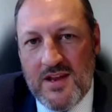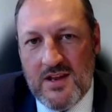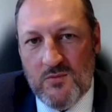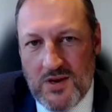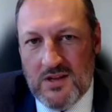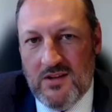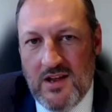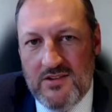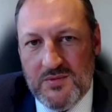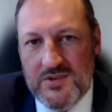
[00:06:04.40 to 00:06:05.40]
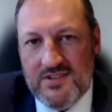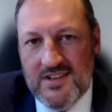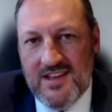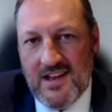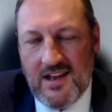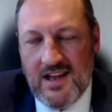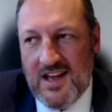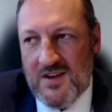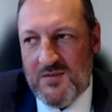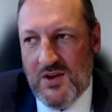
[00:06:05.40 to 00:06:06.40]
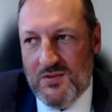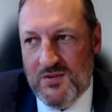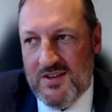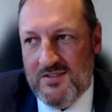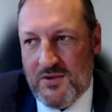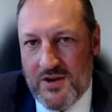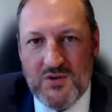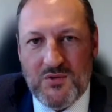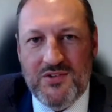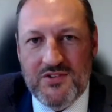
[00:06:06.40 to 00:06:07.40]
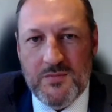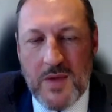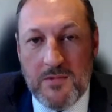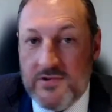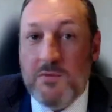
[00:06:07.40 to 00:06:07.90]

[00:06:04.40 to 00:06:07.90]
he didn't realize it was financial assistance to members.